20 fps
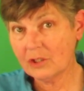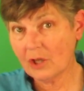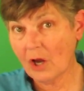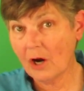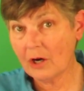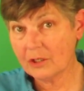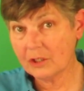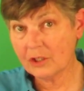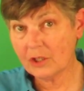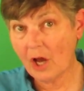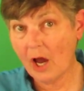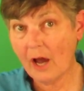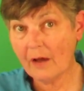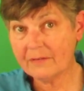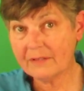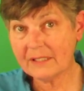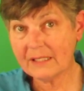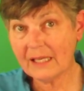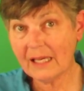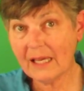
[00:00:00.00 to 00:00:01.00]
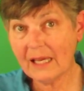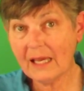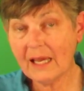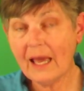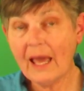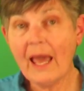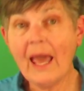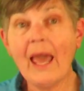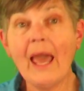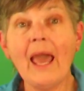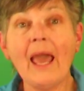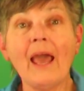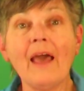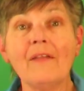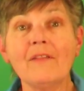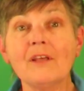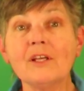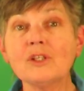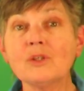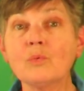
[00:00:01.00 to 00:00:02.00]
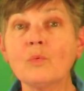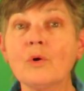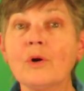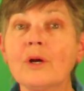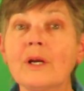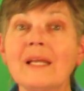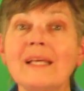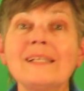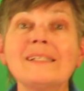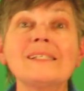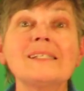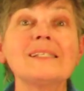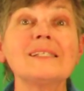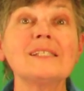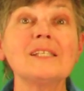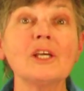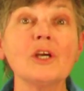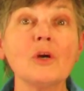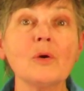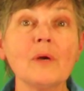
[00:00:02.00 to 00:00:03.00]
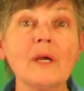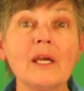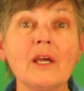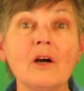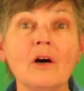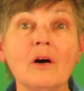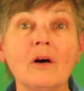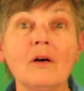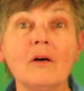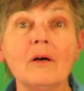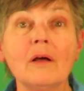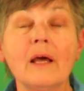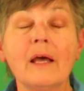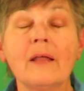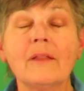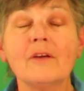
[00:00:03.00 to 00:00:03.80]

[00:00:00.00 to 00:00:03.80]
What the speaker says: our soft C, and this word is cereal.